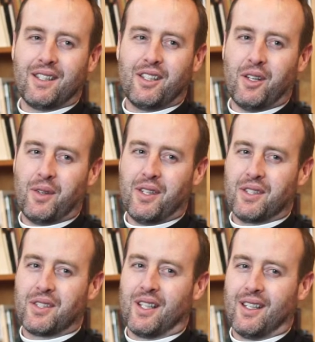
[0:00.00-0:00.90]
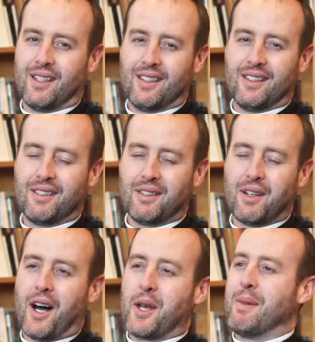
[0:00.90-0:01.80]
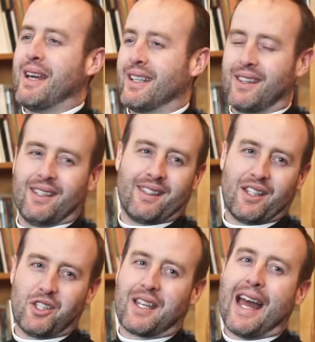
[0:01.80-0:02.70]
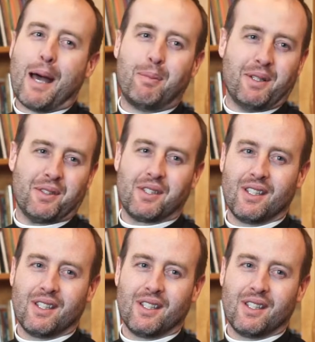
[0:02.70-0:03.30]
you know, this automatic thing that just happens.